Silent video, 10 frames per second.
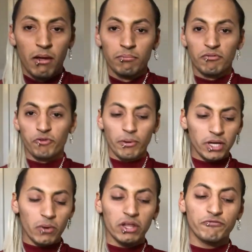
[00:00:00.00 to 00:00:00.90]
before we
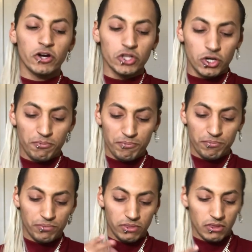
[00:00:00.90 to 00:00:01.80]
go any further,
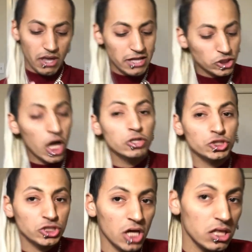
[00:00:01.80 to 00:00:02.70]
as y'all
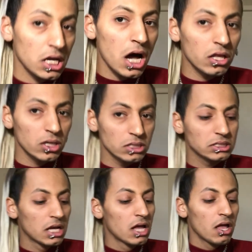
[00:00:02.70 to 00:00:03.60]
just saw the
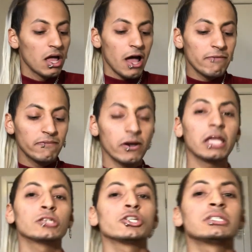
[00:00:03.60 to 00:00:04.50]
colors, I'm very
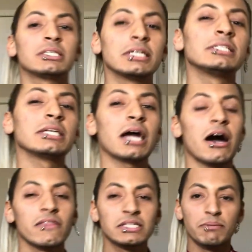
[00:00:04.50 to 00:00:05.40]
interested to see
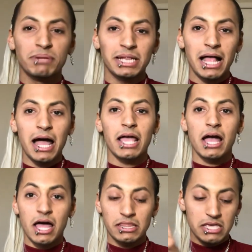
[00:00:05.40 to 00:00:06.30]
how these apply
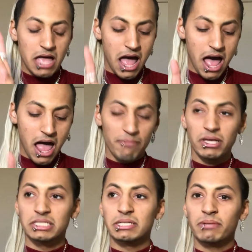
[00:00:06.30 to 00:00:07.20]
on the eye,
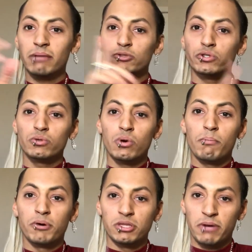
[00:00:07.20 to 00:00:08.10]
because sometimes when you
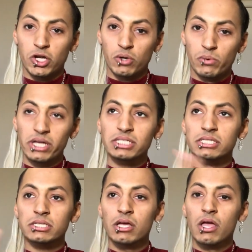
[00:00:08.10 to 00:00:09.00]
put them on your
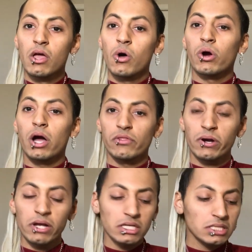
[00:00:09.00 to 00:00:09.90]
wrist or other
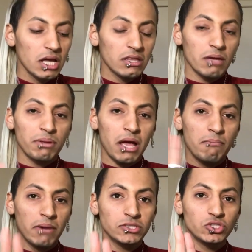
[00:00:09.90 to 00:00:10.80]
areas, they apply
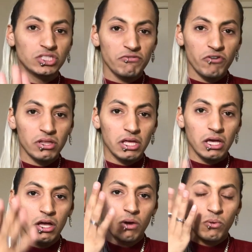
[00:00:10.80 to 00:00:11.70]
much
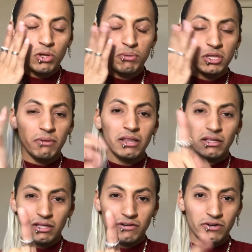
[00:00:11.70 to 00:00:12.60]
differently when you put them on the
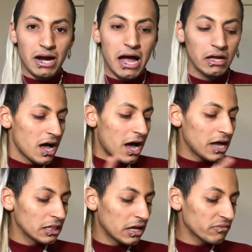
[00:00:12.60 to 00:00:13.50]
lid of your eye. I
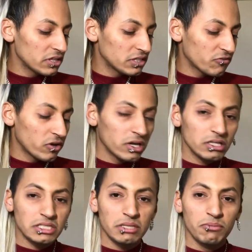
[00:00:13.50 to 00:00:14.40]
love the different
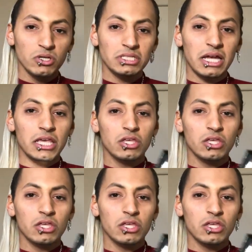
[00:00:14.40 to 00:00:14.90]
symbols that he